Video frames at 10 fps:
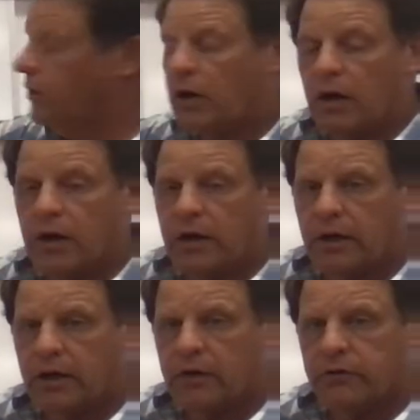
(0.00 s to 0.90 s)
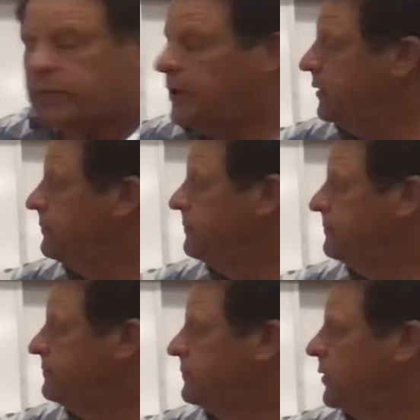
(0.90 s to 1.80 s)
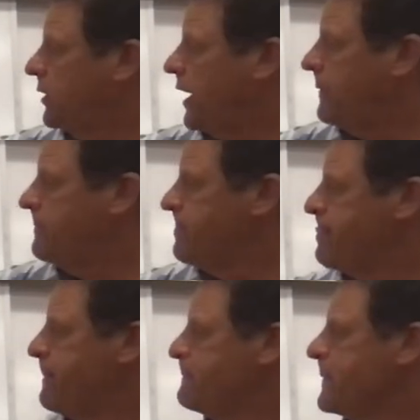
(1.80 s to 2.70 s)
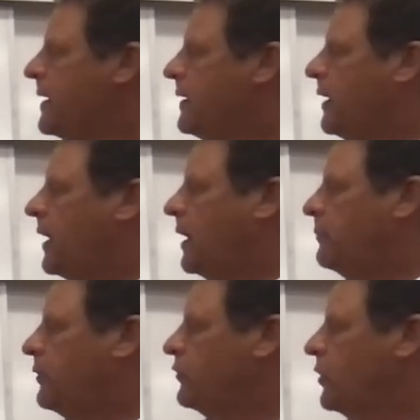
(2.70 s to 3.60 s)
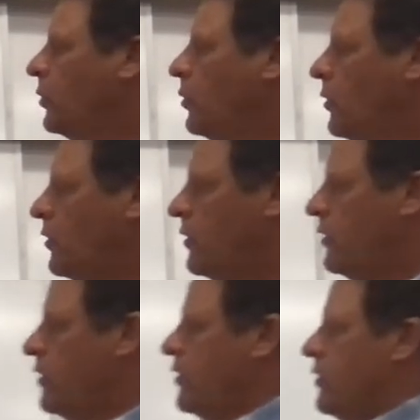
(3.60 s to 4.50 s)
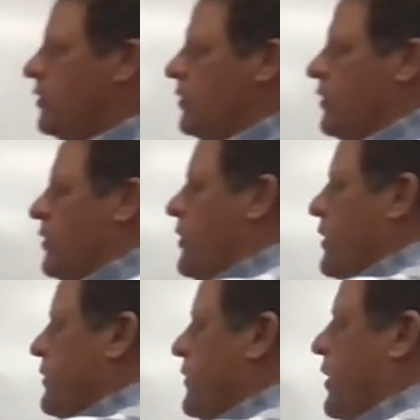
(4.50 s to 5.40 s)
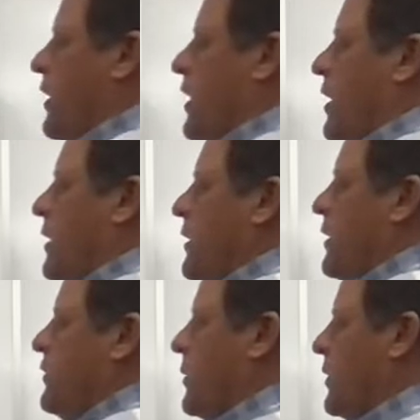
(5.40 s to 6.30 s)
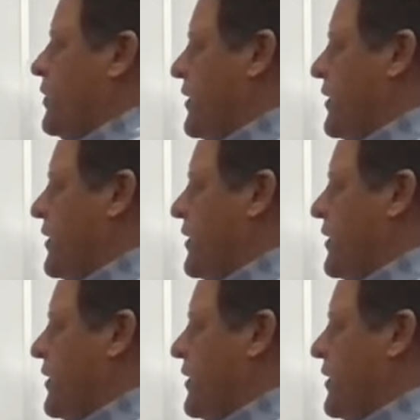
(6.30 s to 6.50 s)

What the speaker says: R, not R squared. Okay, so this R is going to